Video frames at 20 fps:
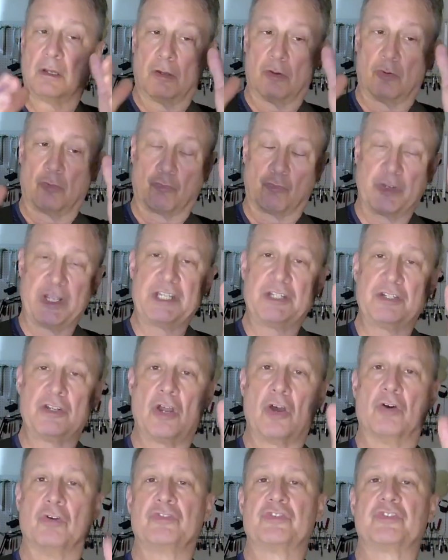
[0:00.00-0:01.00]
read
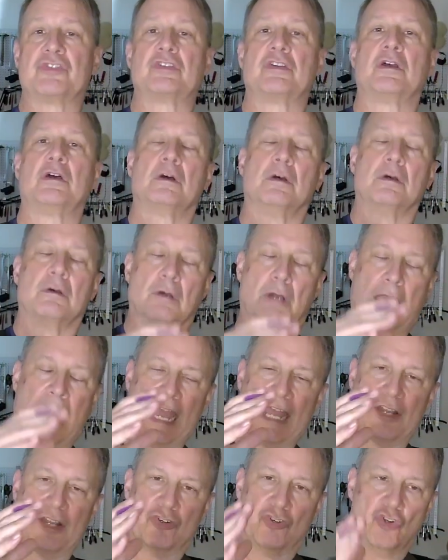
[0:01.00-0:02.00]
notes
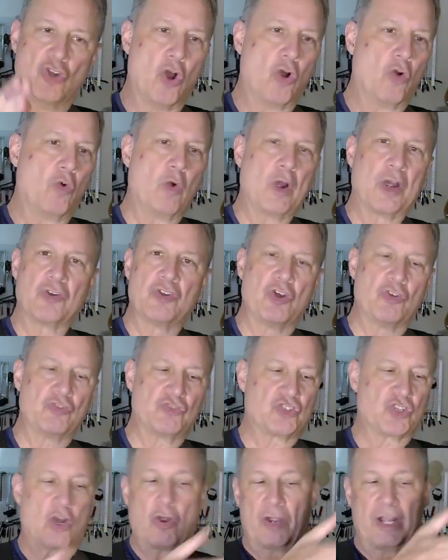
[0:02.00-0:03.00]
and know where notes
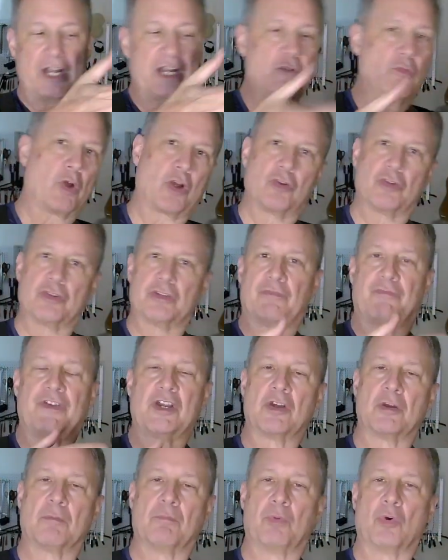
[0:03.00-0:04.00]
are anywhere on the
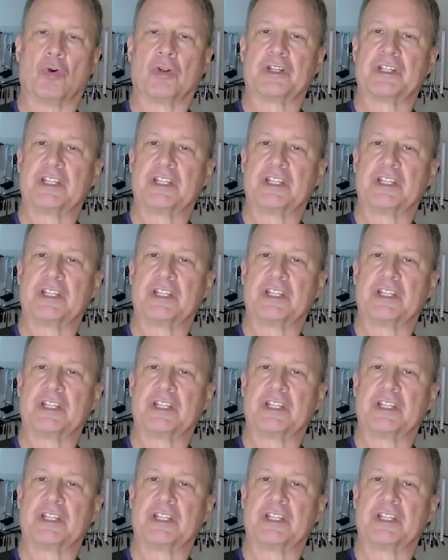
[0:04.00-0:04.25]
fingerboard,